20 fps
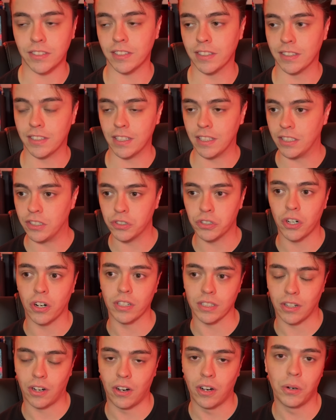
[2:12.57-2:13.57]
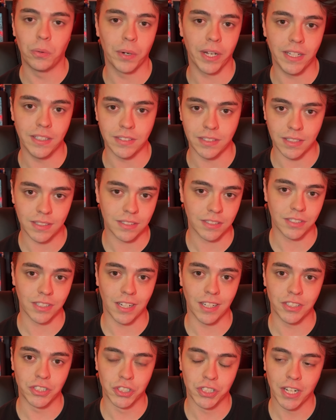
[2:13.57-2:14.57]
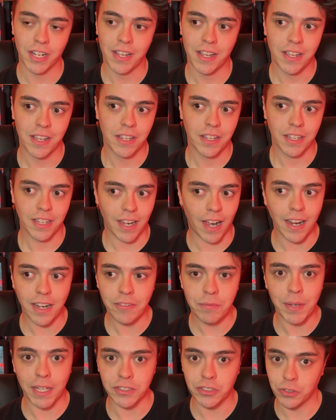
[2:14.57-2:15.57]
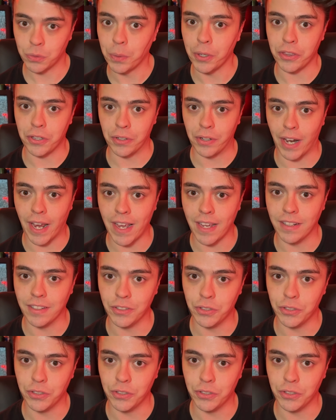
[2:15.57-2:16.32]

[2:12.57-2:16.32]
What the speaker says: into these dark hallways and such, kind of messes with your head.